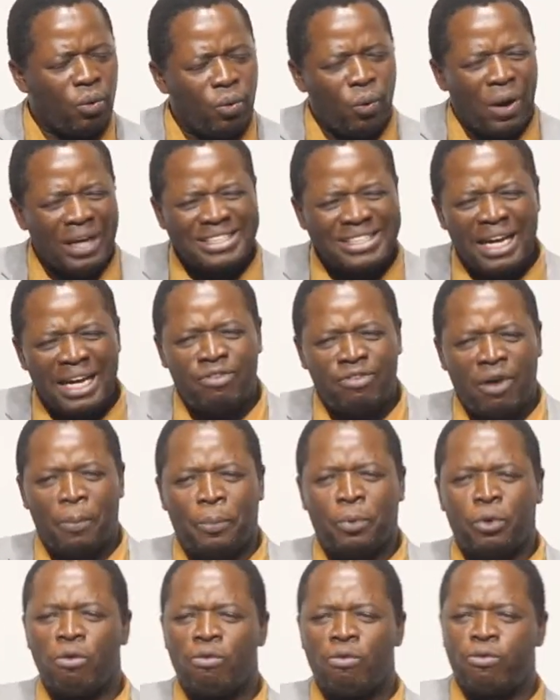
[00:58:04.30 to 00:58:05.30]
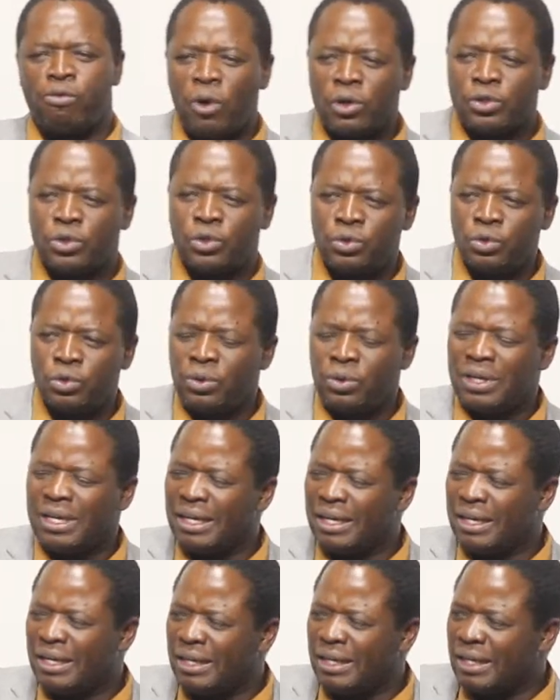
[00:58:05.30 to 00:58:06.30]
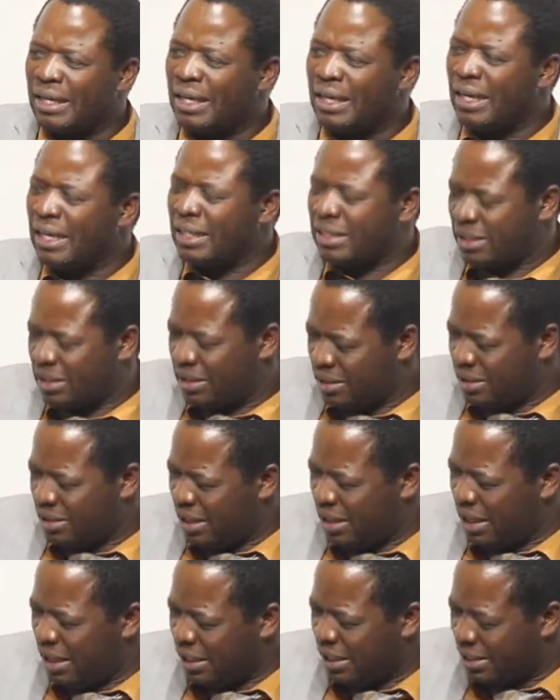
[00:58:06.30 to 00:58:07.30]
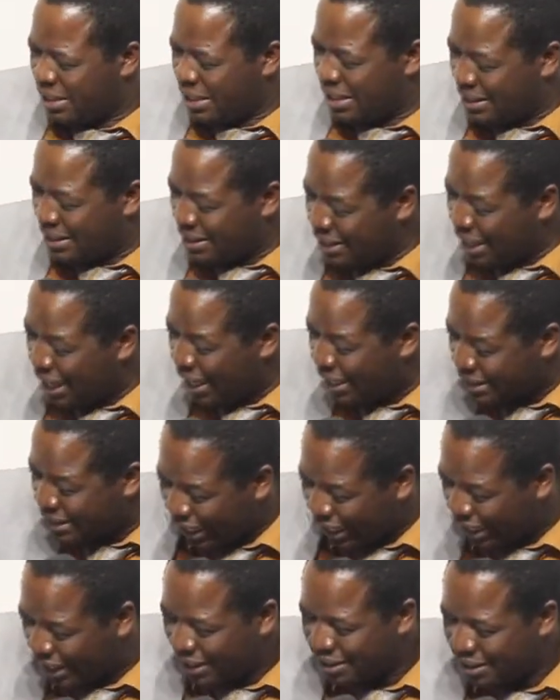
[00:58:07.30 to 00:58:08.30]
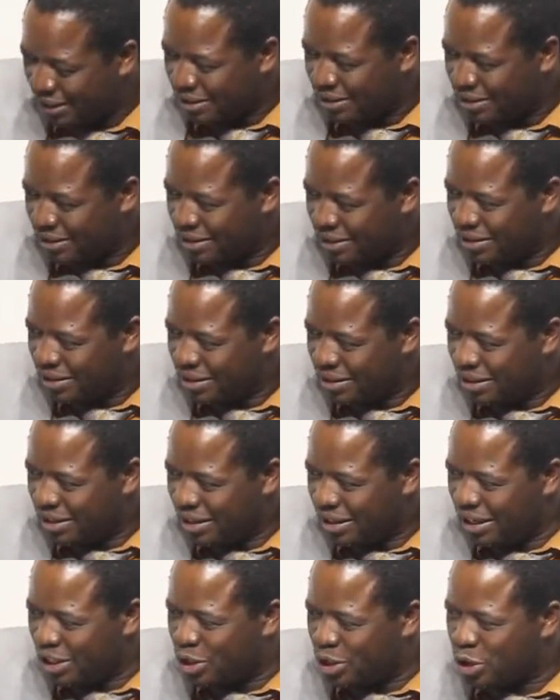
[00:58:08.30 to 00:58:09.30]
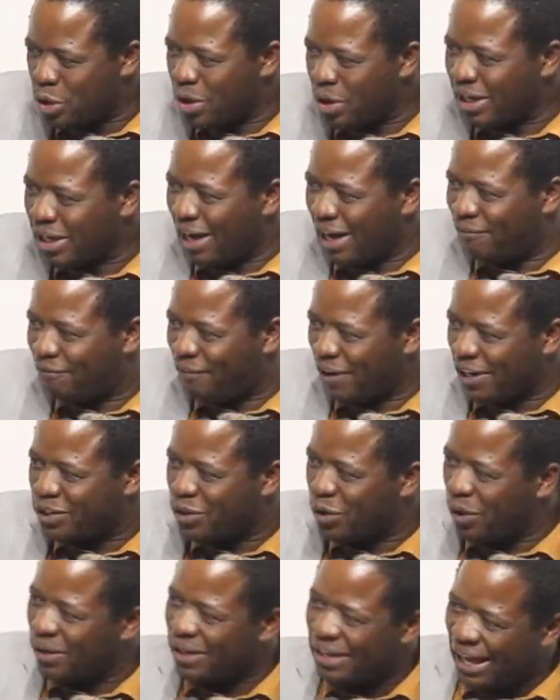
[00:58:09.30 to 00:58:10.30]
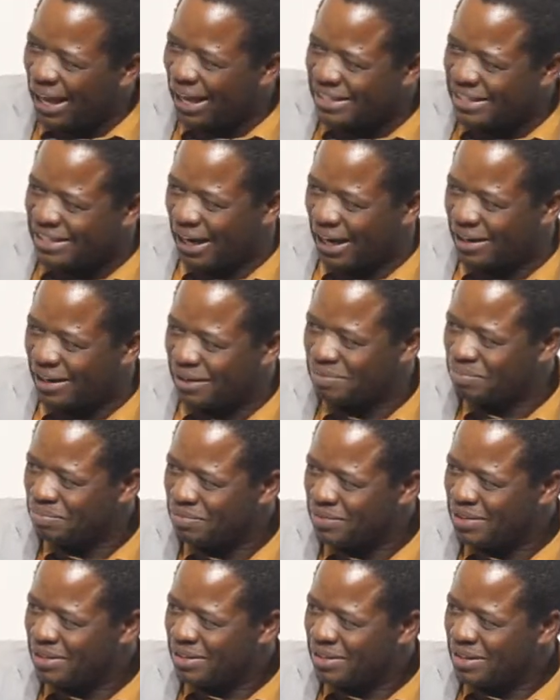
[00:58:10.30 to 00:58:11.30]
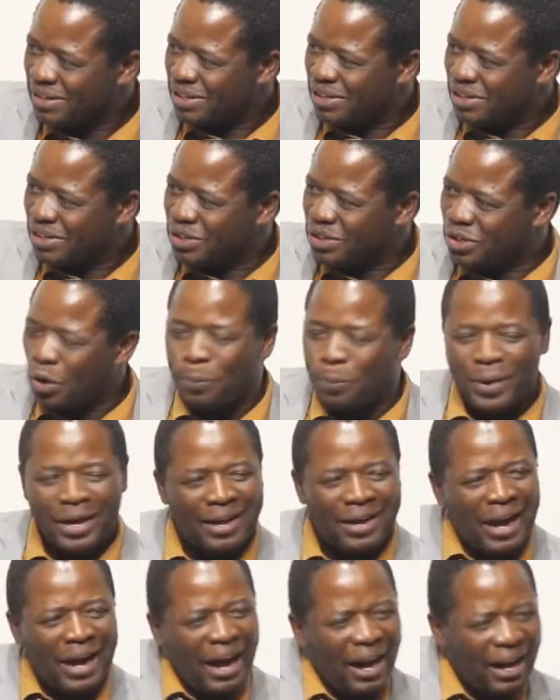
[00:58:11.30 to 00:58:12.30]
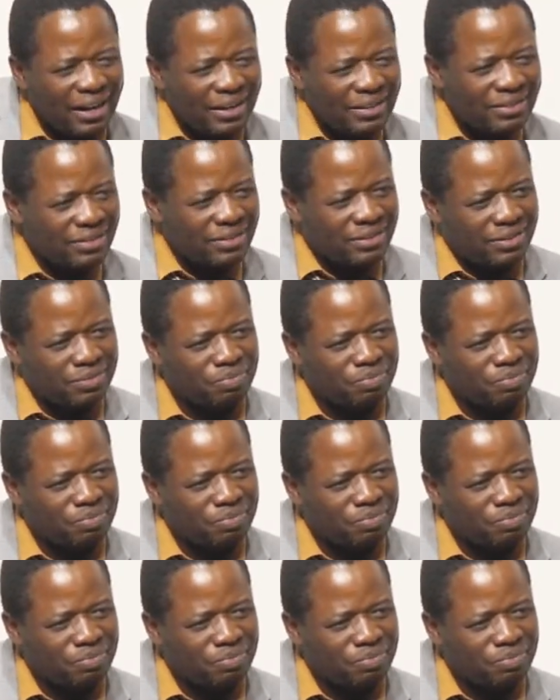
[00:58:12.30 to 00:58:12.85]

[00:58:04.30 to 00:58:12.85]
Whatever provokes you, it's it's its nature it should not affect your nature to be kind.